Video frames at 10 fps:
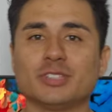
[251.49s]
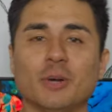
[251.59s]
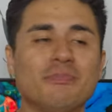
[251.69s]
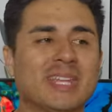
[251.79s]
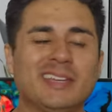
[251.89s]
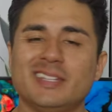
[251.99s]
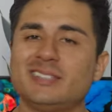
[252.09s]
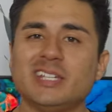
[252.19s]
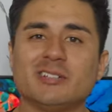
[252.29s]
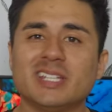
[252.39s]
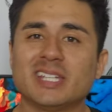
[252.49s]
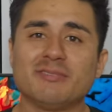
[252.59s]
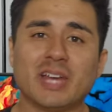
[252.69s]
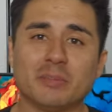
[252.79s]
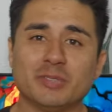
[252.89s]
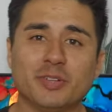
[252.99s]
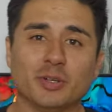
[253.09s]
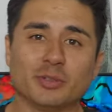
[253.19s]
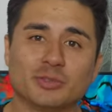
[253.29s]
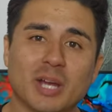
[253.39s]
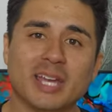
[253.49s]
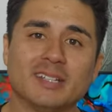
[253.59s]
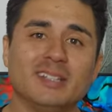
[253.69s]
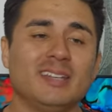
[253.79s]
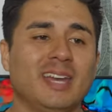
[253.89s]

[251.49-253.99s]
So say you're taking family photos, right?